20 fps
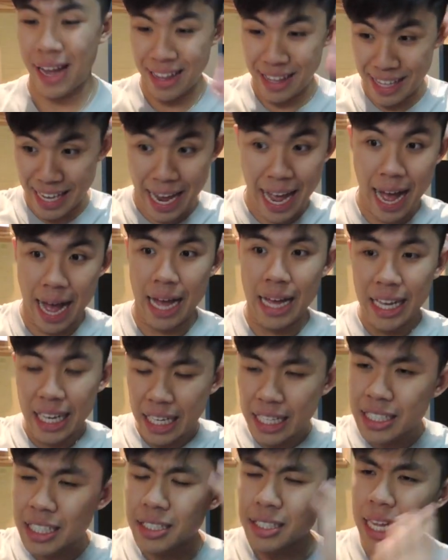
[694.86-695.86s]
But yeah,
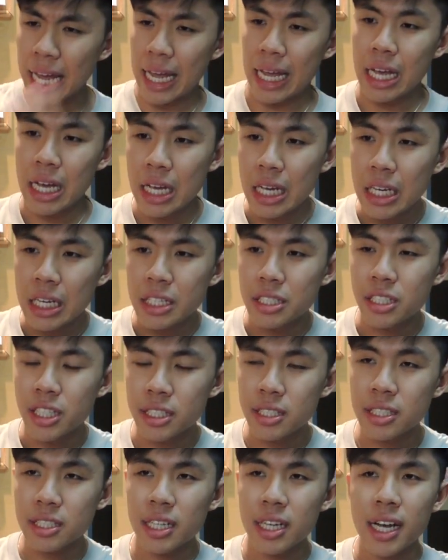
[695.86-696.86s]
it's just like
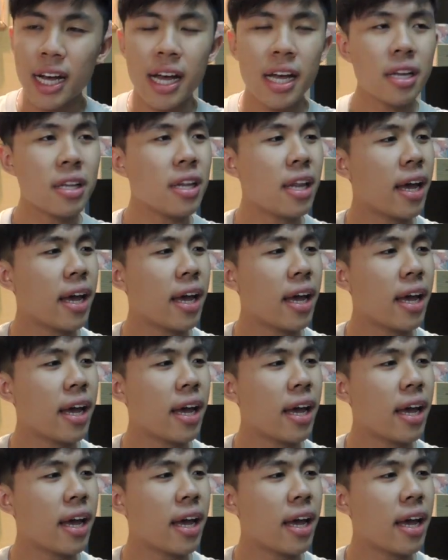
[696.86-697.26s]
Jessica,